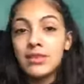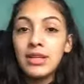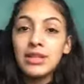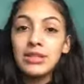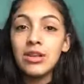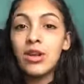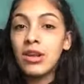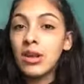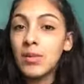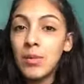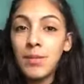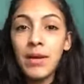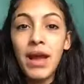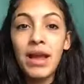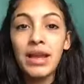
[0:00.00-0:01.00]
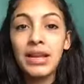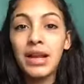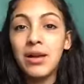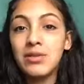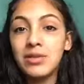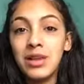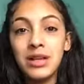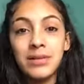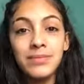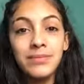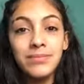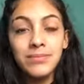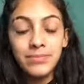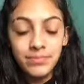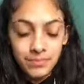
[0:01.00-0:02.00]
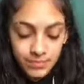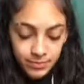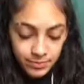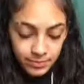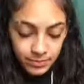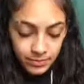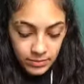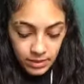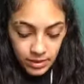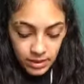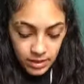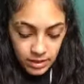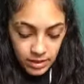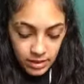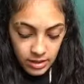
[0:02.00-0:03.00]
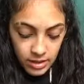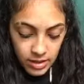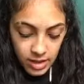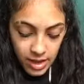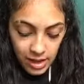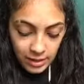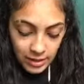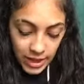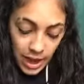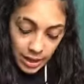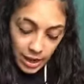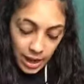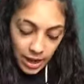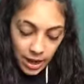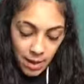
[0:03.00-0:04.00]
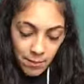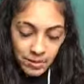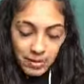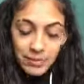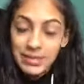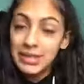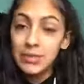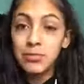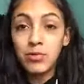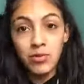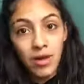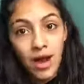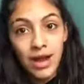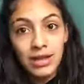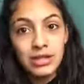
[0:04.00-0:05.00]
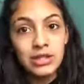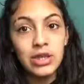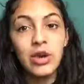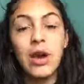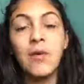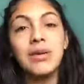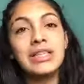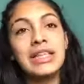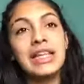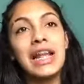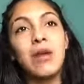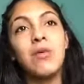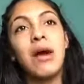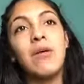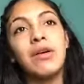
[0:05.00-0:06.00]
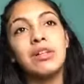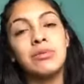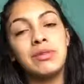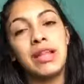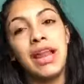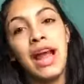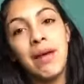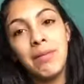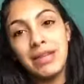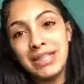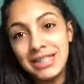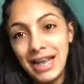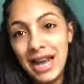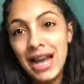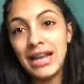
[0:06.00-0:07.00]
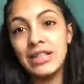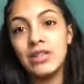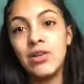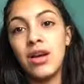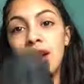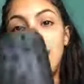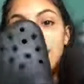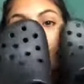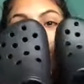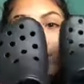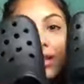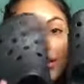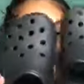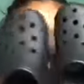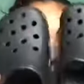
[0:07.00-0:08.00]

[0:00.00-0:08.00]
they started coming back and I was like, hmm. I was like, okay, I'm gonna give me some Crocs. So I went to get white ones, but they didn't have my size. So I got some nice